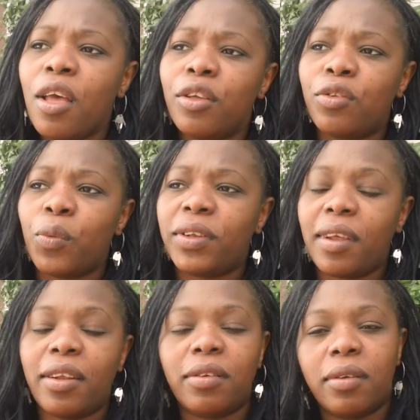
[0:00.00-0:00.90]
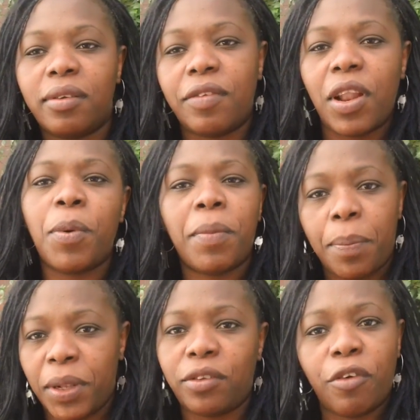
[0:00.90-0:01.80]
So we decided to develop a
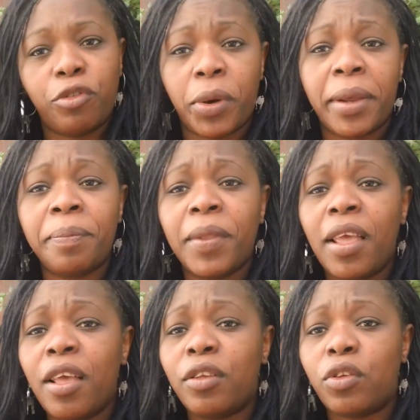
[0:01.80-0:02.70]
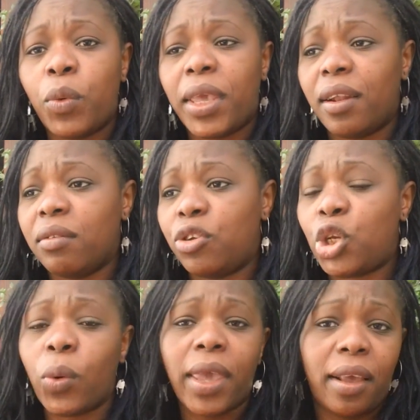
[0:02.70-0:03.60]
mapping software so we can
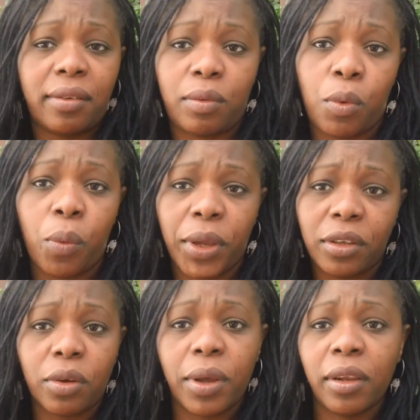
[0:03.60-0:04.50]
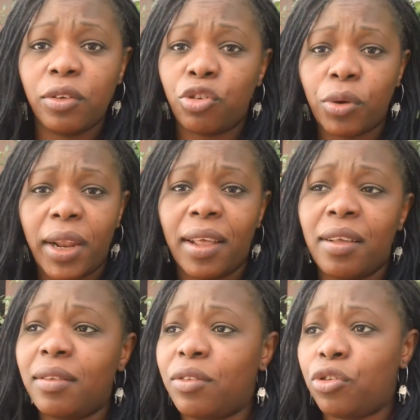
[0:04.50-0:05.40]
showcase what we're doing,
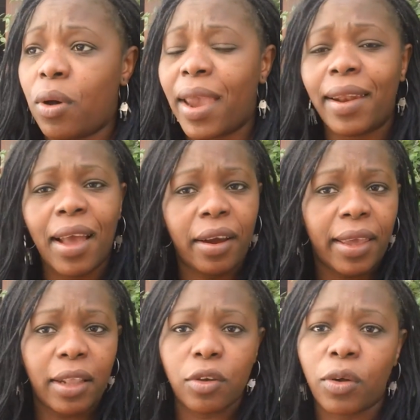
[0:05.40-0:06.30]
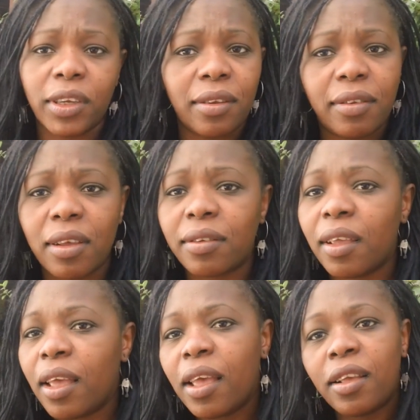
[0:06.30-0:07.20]
trailers, try and aggregate audiences,